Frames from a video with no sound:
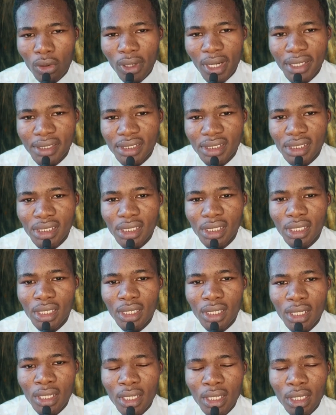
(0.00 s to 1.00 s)
All right.
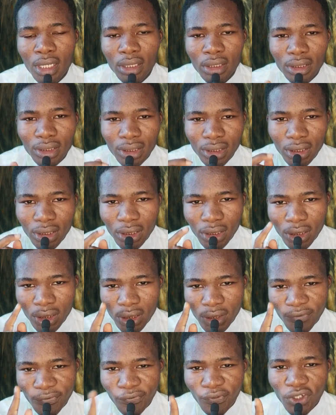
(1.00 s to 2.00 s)

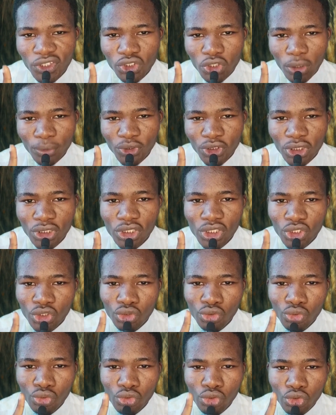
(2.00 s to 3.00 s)
The first option
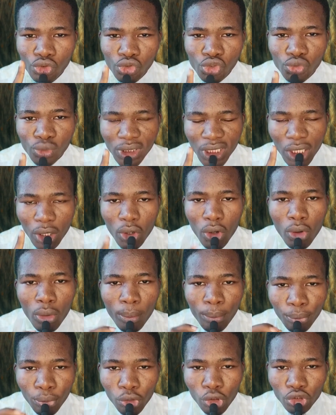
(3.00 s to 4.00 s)
is use what I
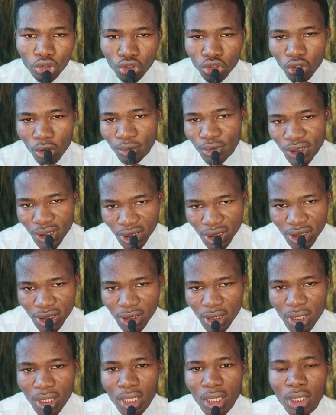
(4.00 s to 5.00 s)
call book
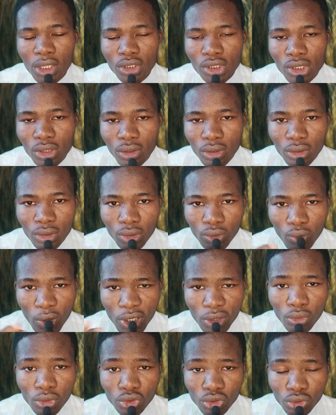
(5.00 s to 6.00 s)
summaries. So
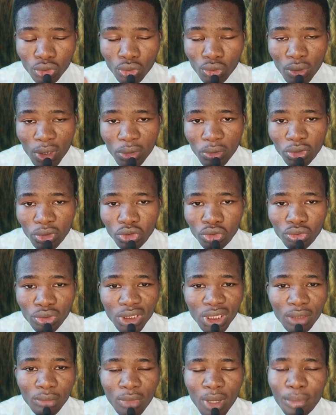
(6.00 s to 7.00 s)
when you want to
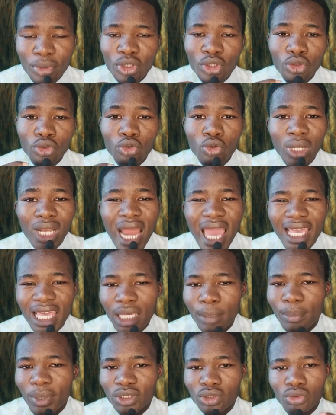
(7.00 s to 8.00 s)
read it, maybe you
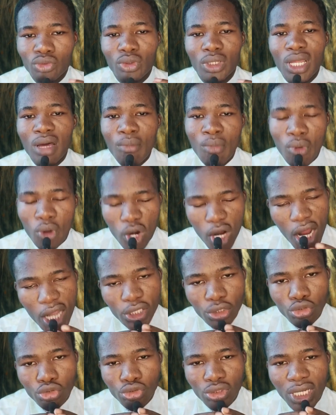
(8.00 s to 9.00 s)
like a particular book
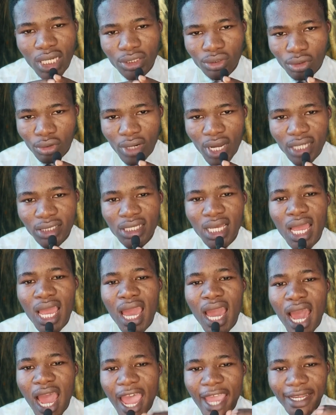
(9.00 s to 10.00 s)
and you know that, all right,
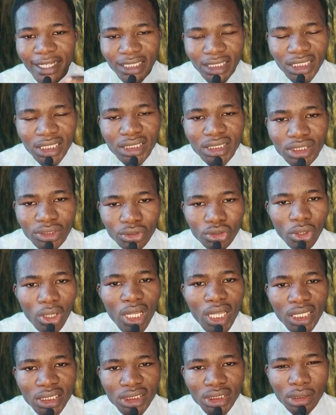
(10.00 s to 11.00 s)
I need the
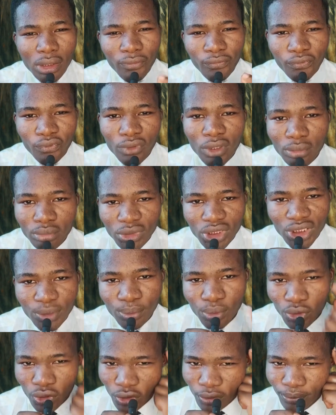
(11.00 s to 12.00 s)
knowledge from this
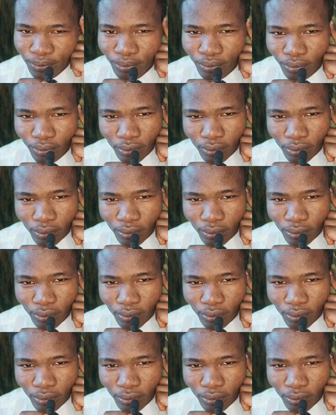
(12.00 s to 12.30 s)
book.